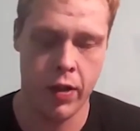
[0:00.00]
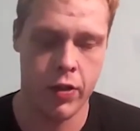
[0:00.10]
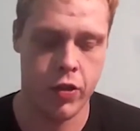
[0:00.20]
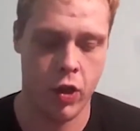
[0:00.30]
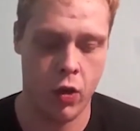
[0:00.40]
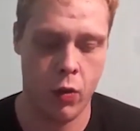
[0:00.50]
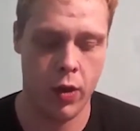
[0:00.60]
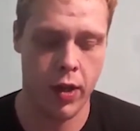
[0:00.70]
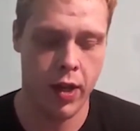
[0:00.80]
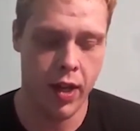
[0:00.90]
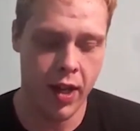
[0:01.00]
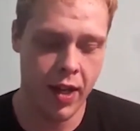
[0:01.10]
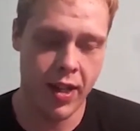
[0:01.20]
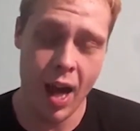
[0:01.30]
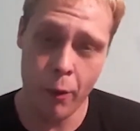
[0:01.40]
So,
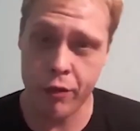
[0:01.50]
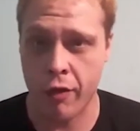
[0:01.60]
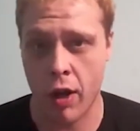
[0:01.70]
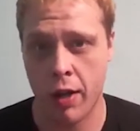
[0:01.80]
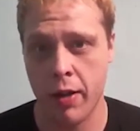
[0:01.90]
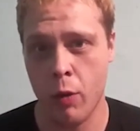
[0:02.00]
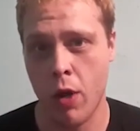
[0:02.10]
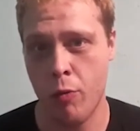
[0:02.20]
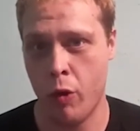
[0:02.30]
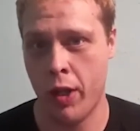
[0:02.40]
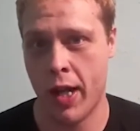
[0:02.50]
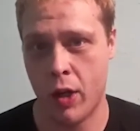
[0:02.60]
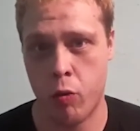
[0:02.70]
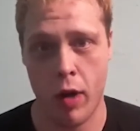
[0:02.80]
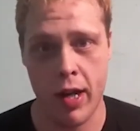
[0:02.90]
that was fun. It wasn't really
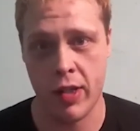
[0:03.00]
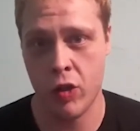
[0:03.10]
that crazy.